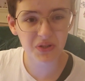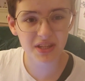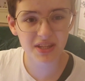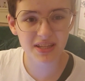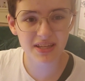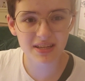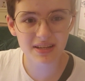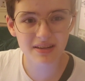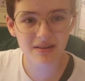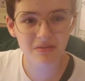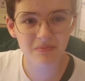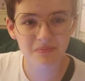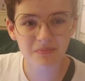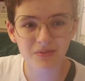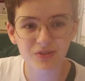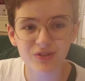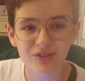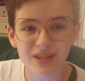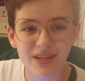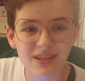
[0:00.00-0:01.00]
thing
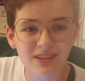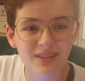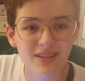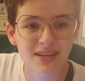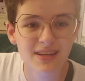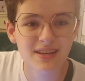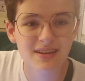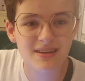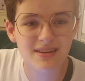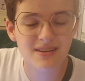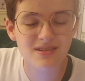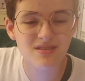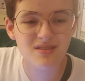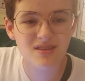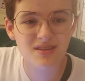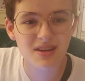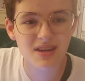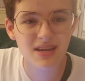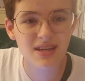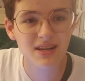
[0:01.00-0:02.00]
completely
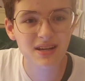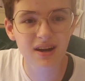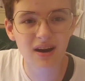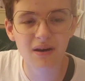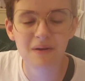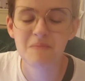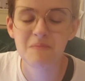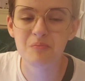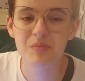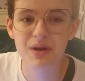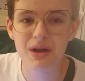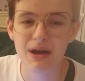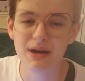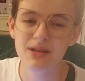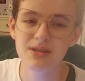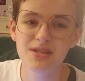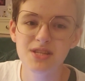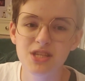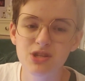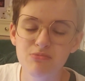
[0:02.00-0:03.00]

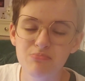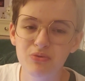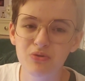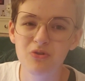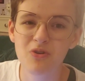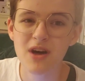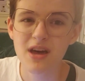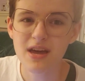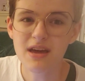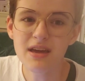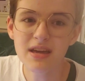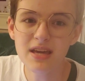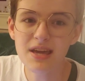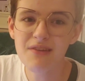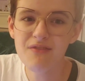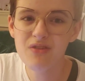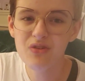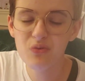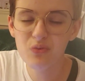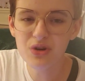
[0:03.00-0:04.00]
incomprehensible
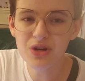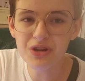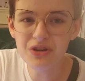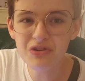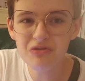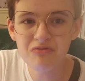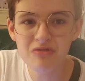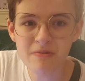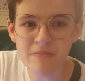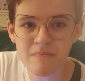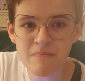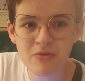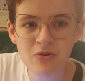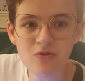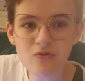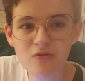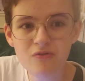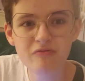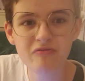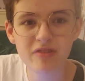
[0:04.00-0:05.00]
even when you
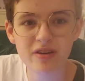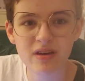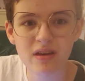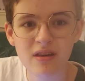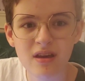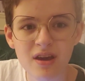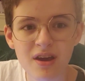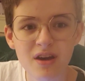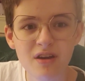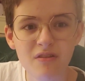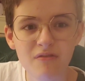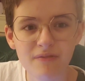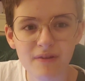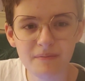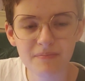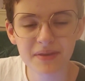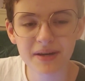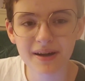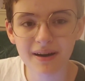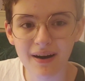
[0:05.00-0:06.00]
remove it
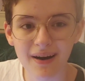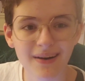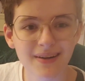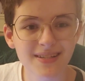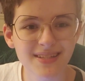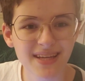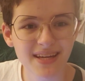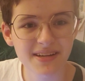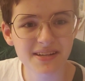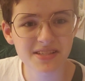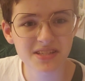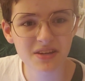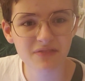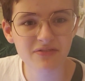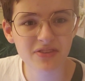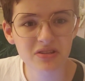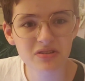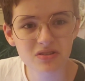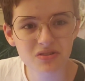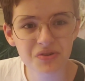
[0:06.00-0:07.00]
from the context
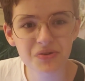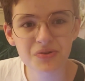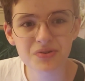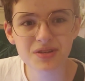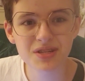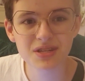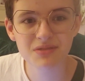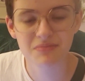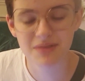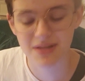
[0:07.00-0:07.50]
of the source